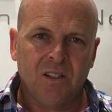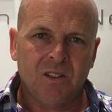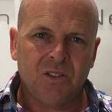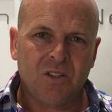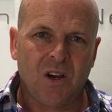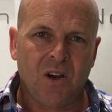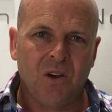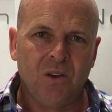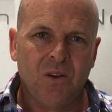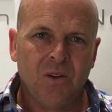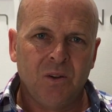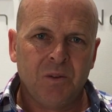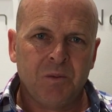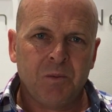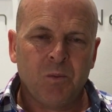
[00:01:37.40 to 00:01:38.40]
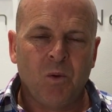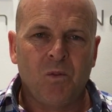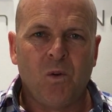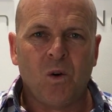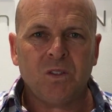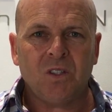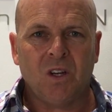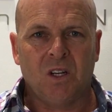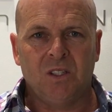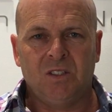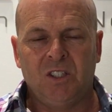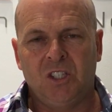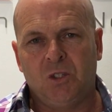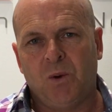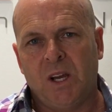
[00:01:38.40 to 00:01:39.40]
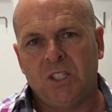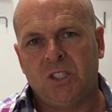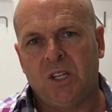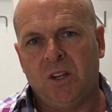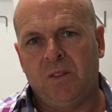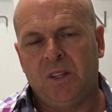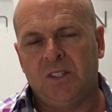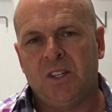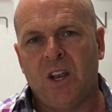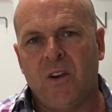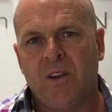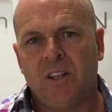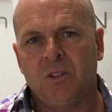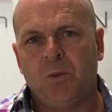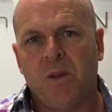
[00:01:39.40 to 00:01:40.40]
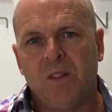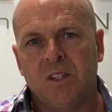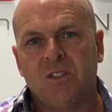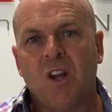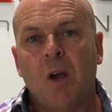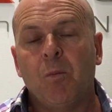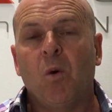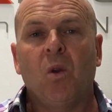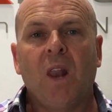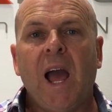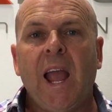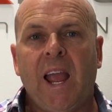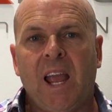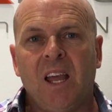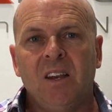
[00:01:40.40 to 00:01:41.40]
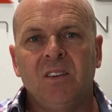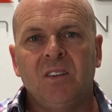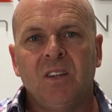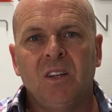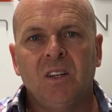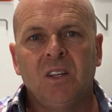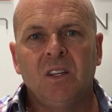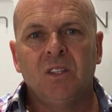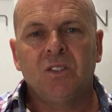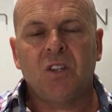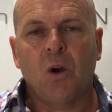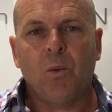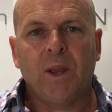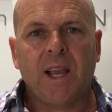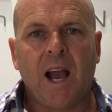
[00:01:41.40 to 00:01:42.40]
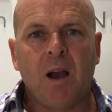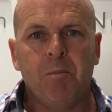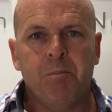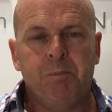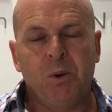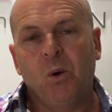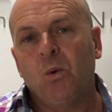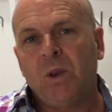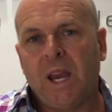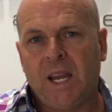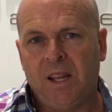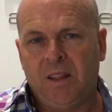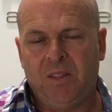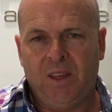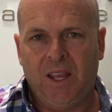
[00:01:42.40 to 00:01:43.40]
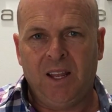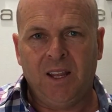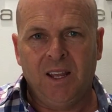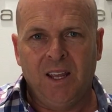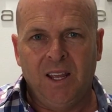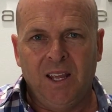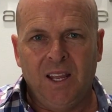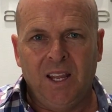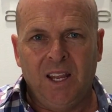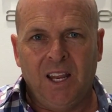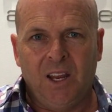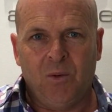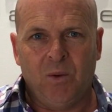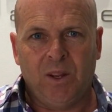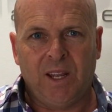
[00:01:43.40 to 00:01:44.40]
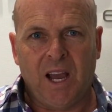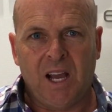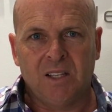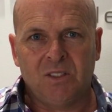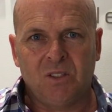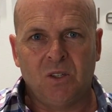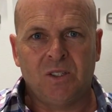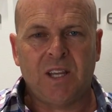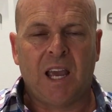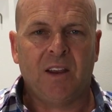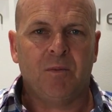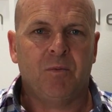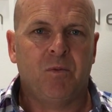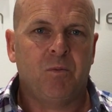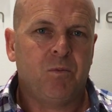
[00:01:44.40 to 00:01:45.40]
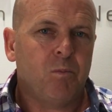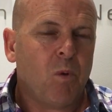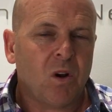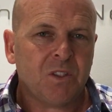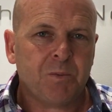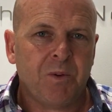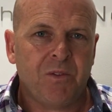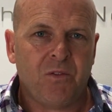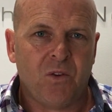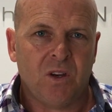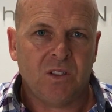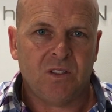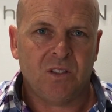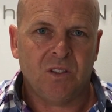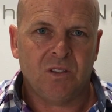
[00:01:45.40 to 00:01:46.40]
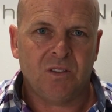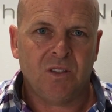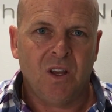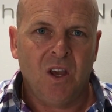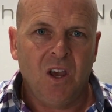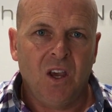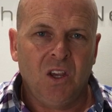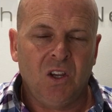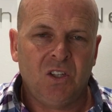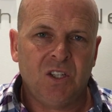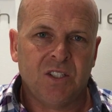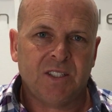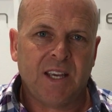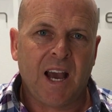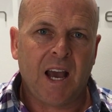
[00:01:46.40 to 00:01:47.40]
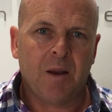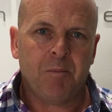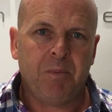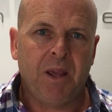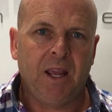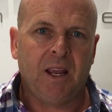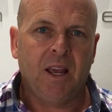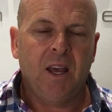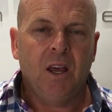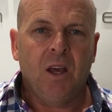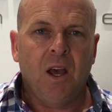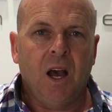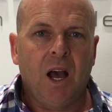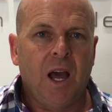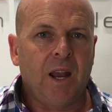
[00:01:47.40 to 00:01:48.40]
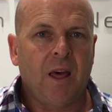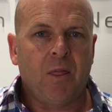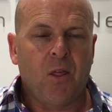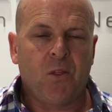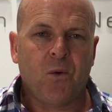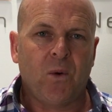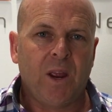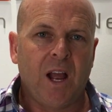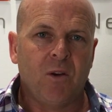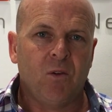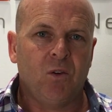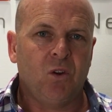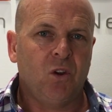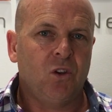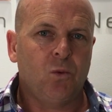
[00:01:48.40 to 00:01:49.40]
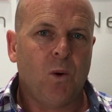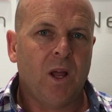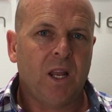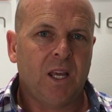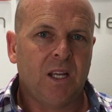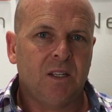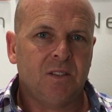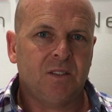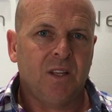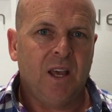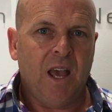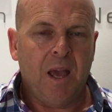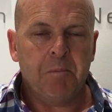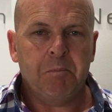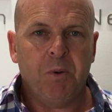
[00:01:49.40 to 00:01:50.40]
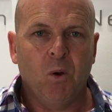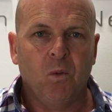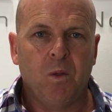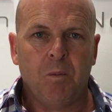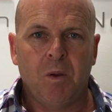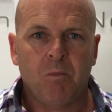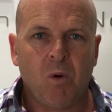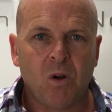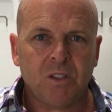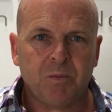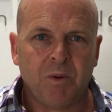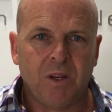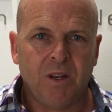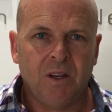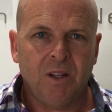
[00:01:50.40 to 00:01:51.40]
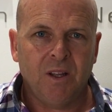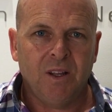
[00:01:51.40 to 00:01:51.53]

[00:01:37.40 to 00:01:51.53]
So we've also got a situation in these areas where there's no more land, so we can't build anything in regards to, take Mosman for instance, you just can't pick another 300 new dwellings and build them in Mosman.